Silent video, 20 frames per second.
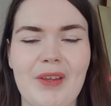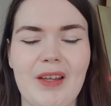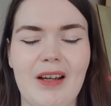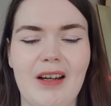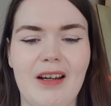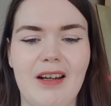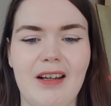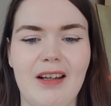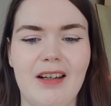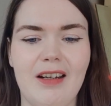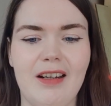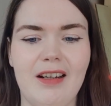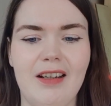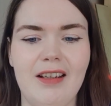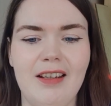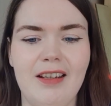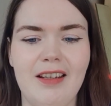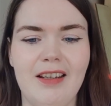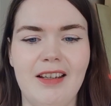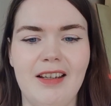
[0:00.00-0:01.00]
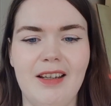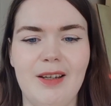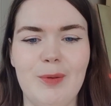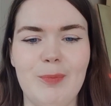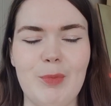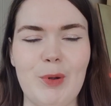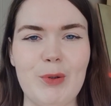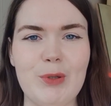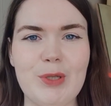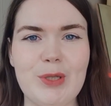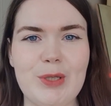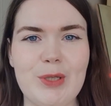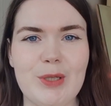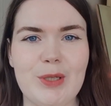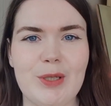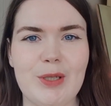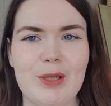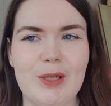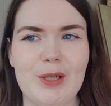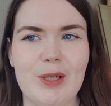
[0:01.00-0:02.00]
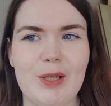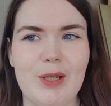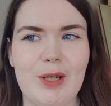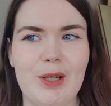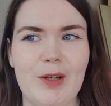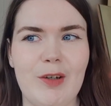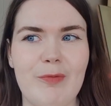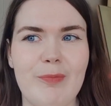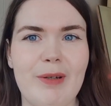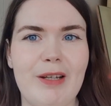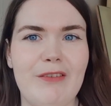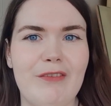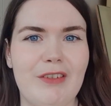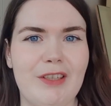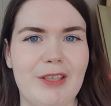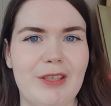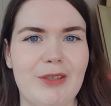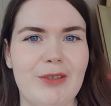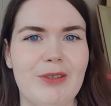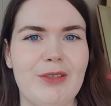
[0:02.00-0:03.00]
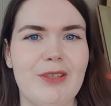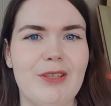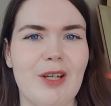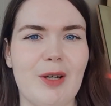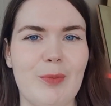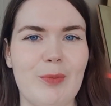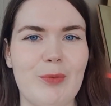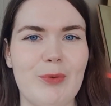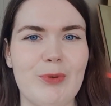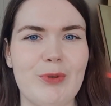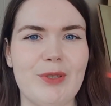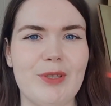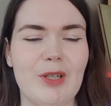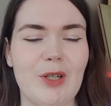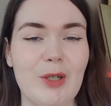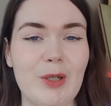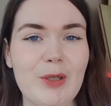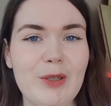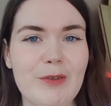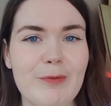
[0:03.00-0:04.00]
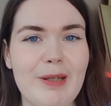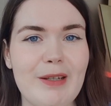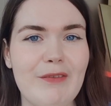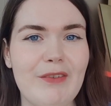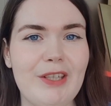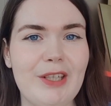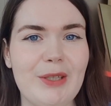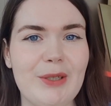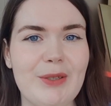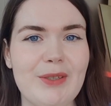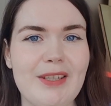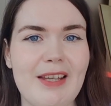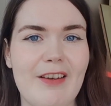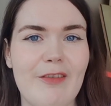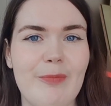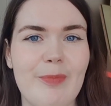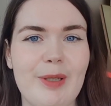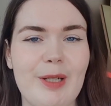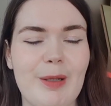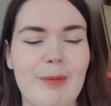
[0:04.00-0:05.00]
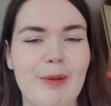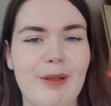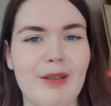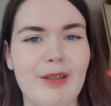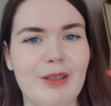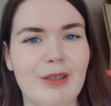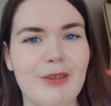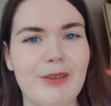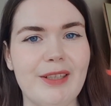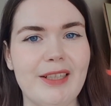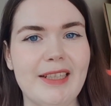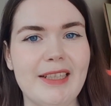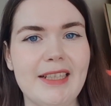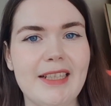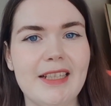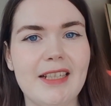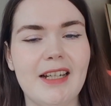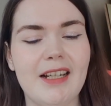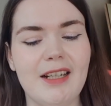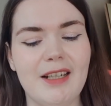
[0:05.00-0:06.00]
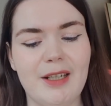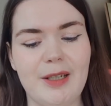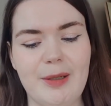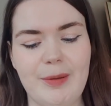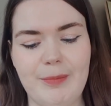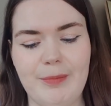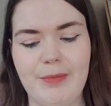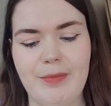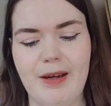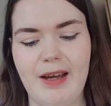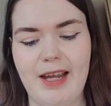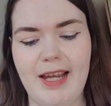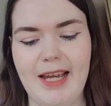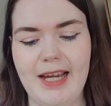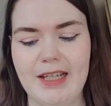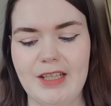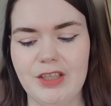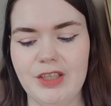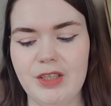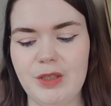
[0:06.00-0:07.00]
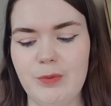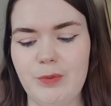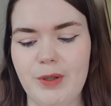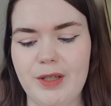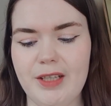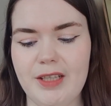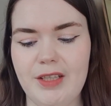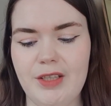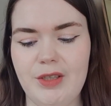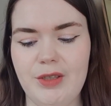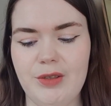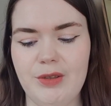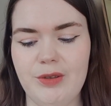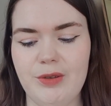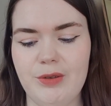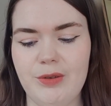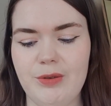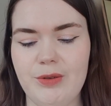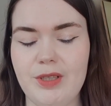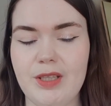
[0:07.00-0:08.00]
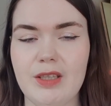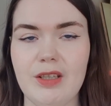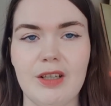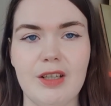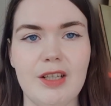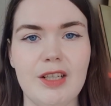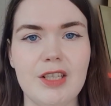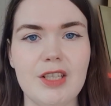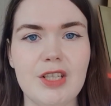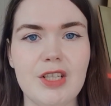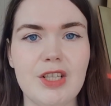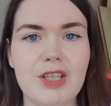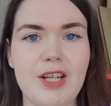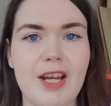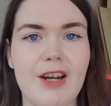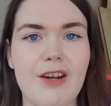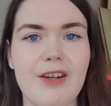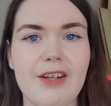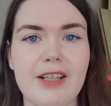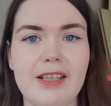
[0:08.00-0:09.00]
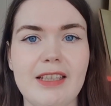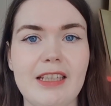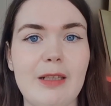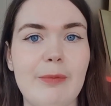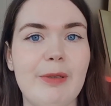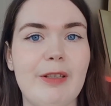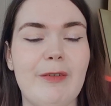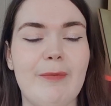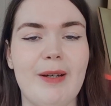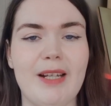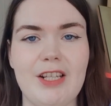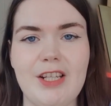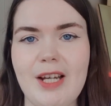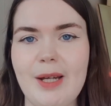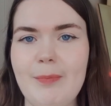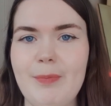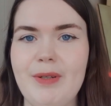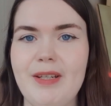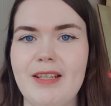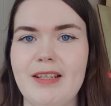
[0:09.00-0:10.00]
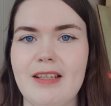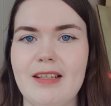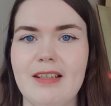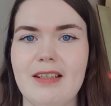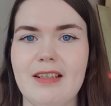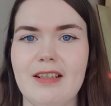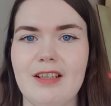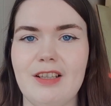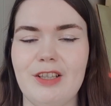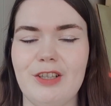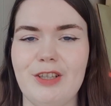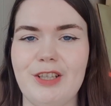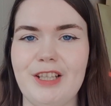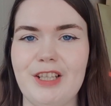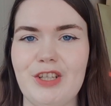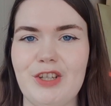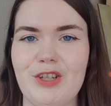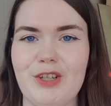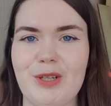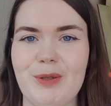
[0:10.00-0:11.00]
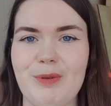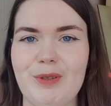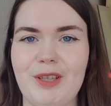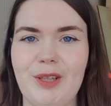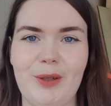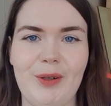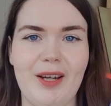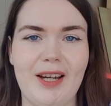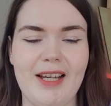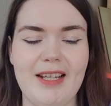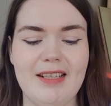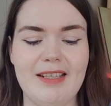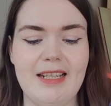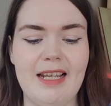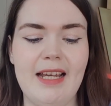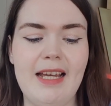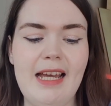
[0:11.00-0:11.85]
uh most of my videos, almost all of my videos have been about Korean. I actually wanted to start sharing a little bit of my Japanese learning journey with you guys,